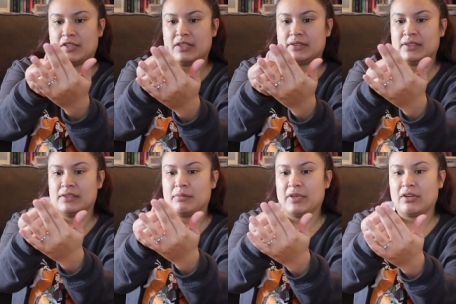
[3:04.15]
because it's
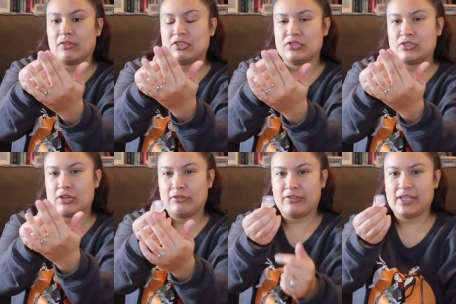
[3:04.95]
a bigger
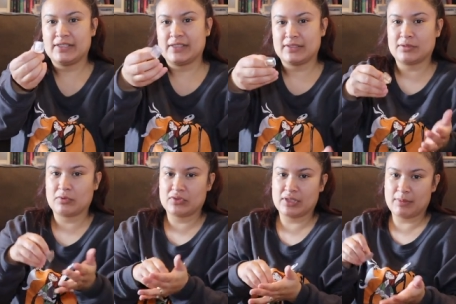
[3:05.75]
surface, it's
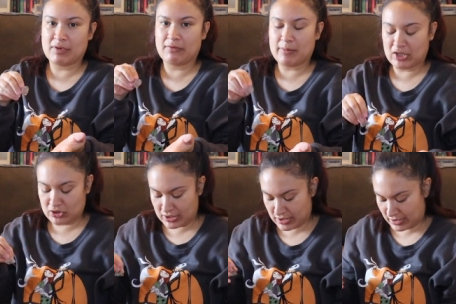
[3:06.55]
supposed to keep it from
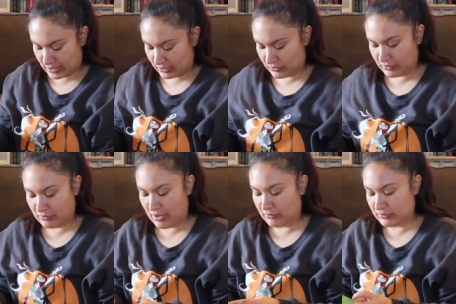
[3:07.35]
actually digging into the
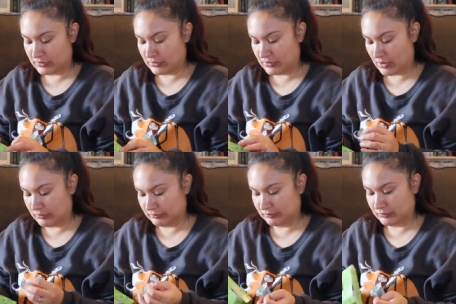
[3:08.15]
ground.
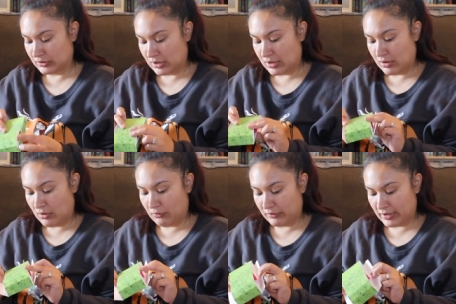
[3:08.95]
So
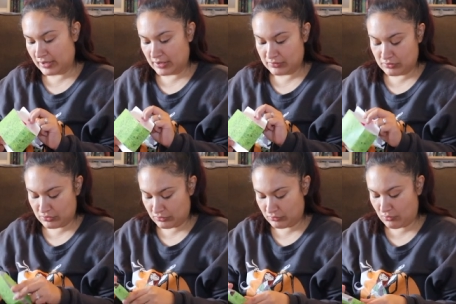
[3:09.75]
hopefully these
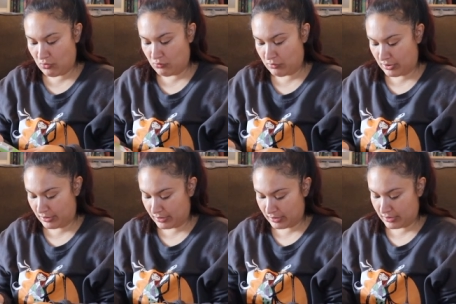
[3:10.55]
do
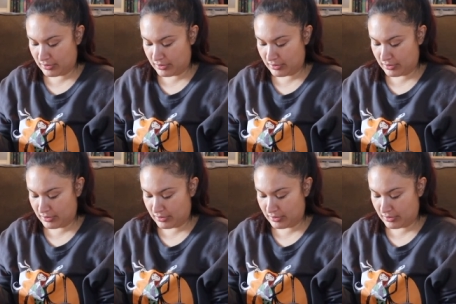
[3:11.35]
work,